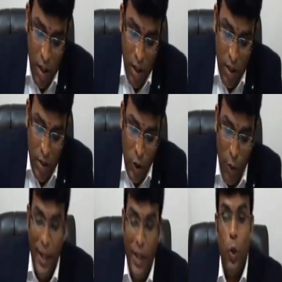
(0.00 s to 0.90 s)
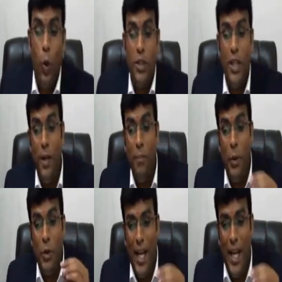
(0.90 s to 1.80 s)
So my total
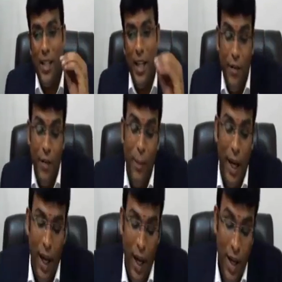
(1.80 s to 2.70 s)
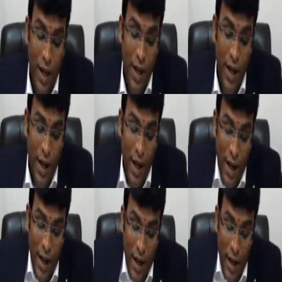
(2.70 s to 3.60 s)
input tax credit will be
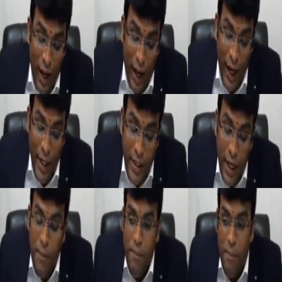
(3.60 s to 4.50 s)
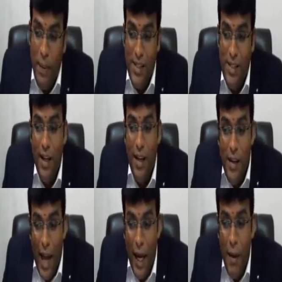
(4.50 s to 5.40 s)
18 plus
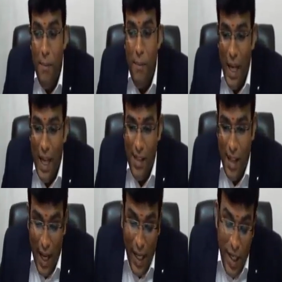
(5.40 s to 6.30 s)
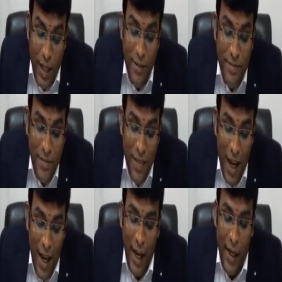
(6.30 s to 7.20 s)
9 plus 18.
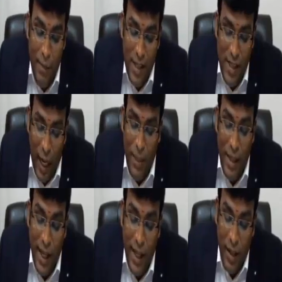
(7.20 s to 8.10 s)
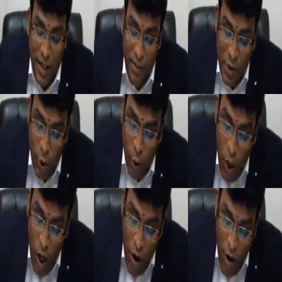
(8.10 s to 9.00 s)
18 plus 9 plus 18 comes
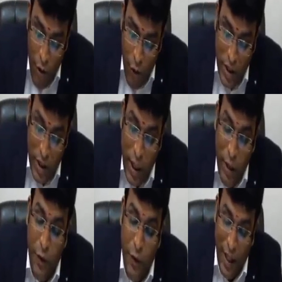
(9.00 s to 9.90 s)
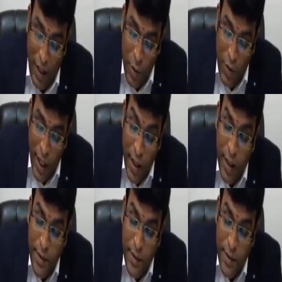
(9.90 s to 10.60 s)
to 45,000.